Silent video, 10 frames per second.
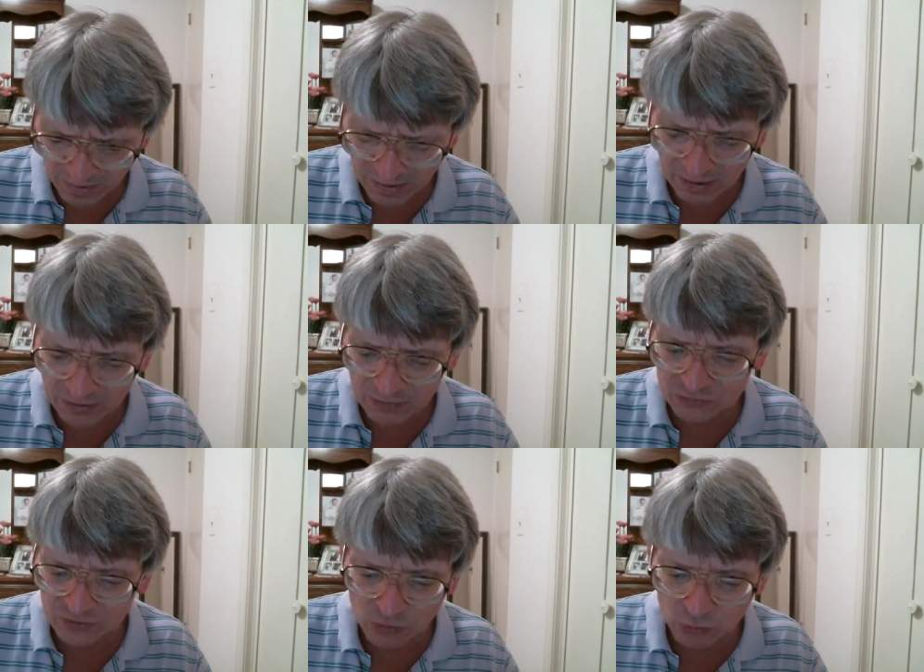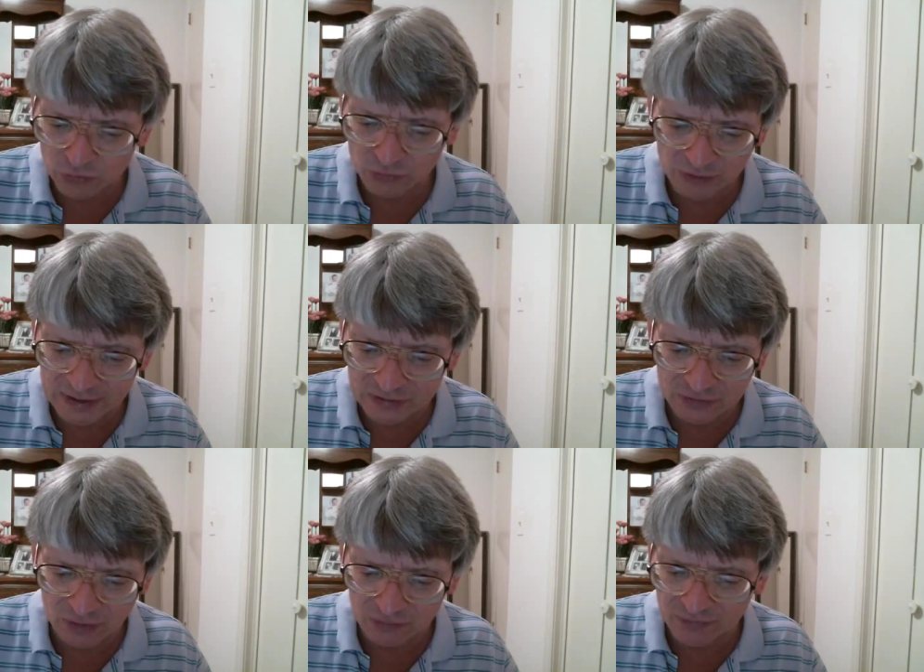Uh, the single was
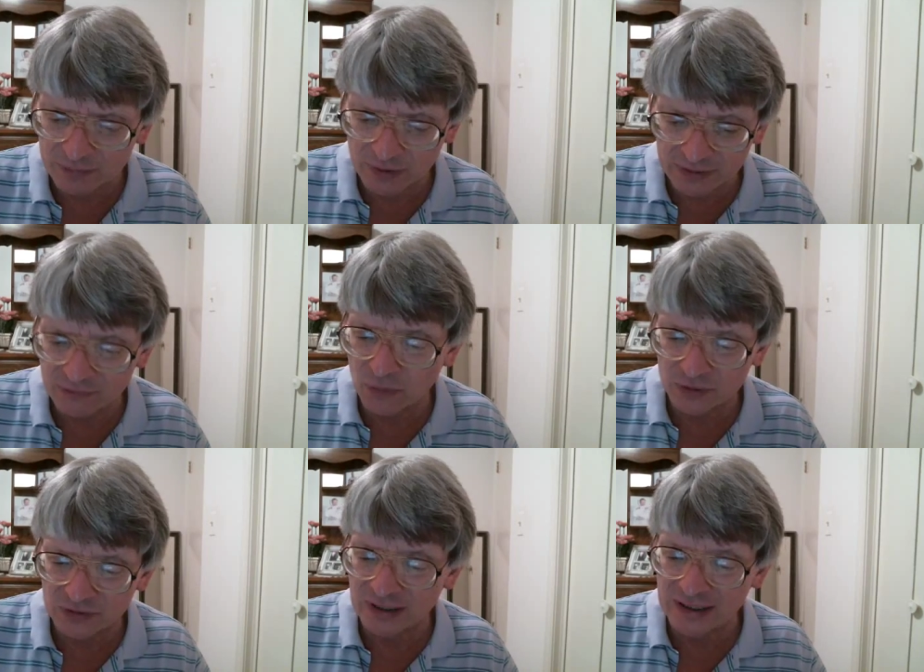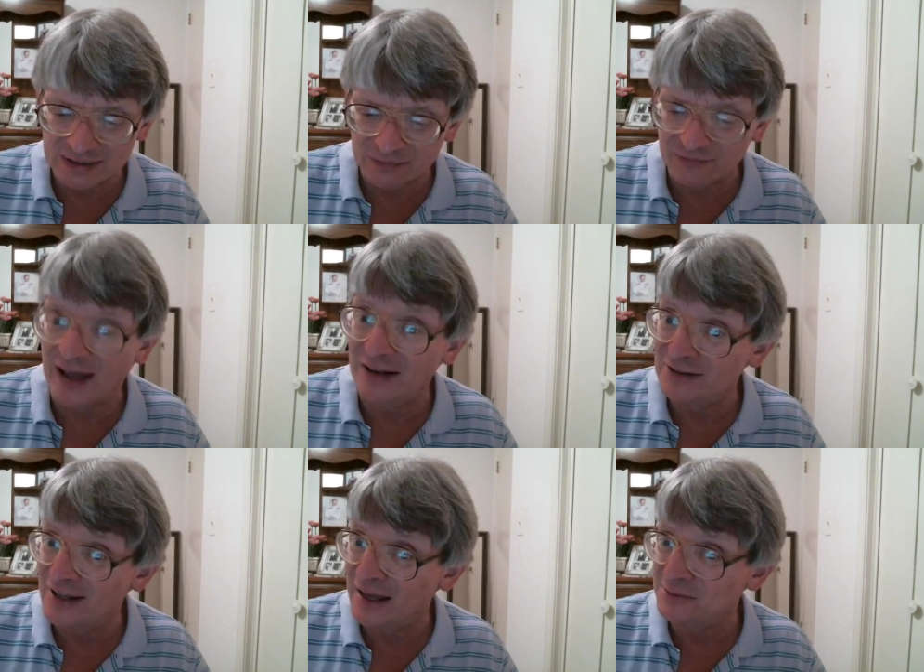released on February the 14th,
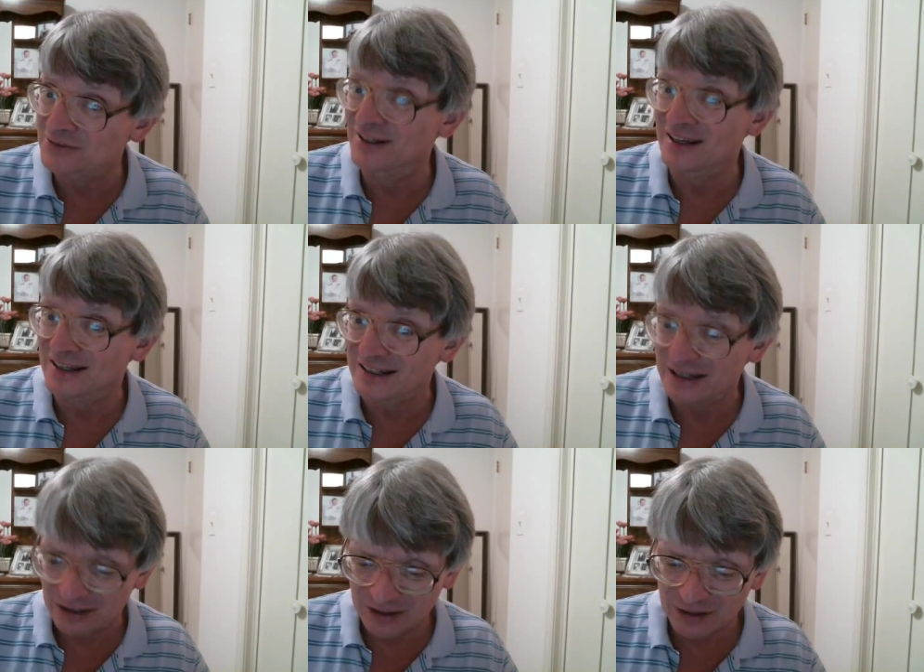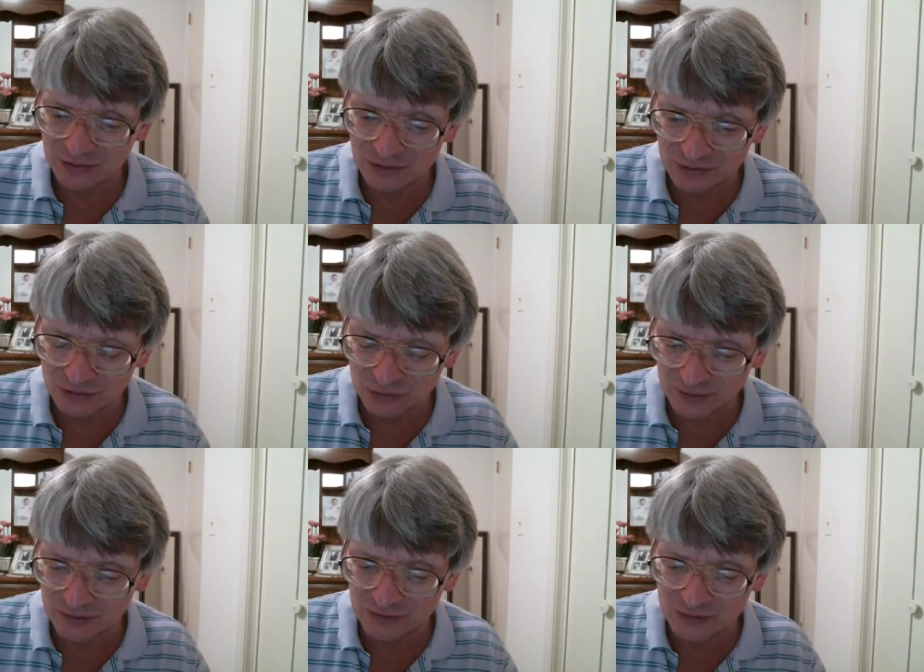Valentine's Day,
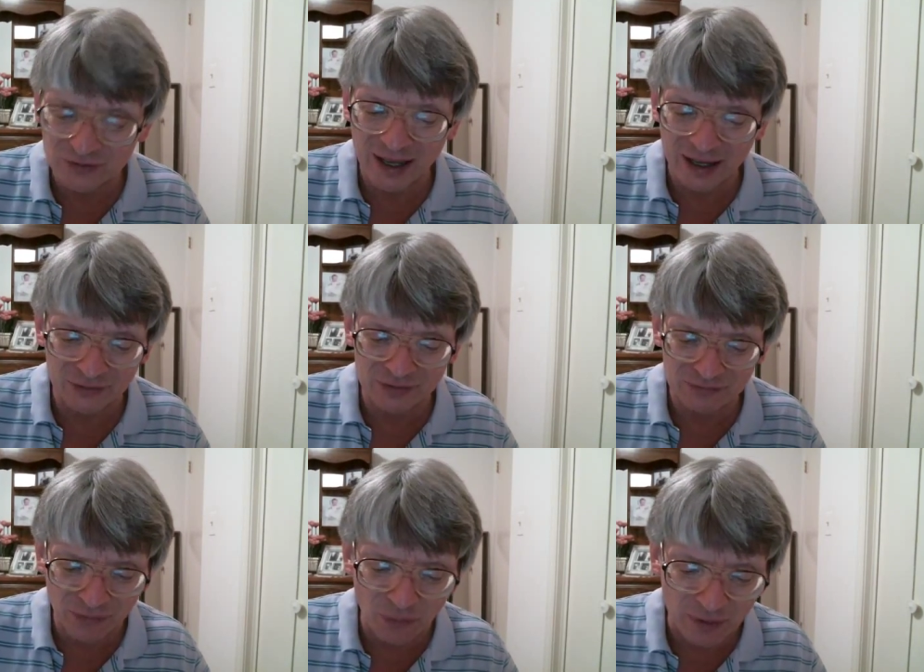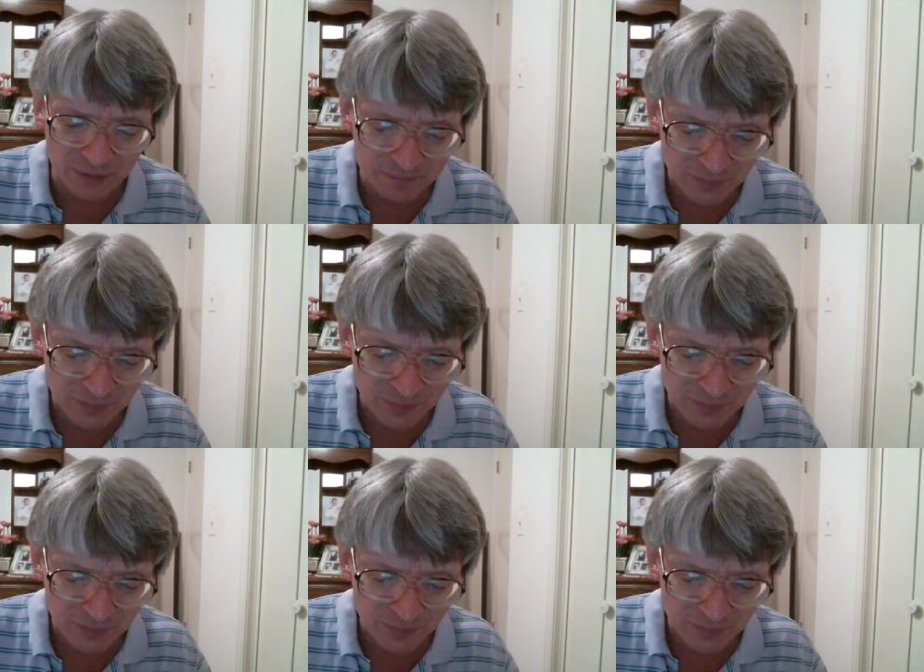2004.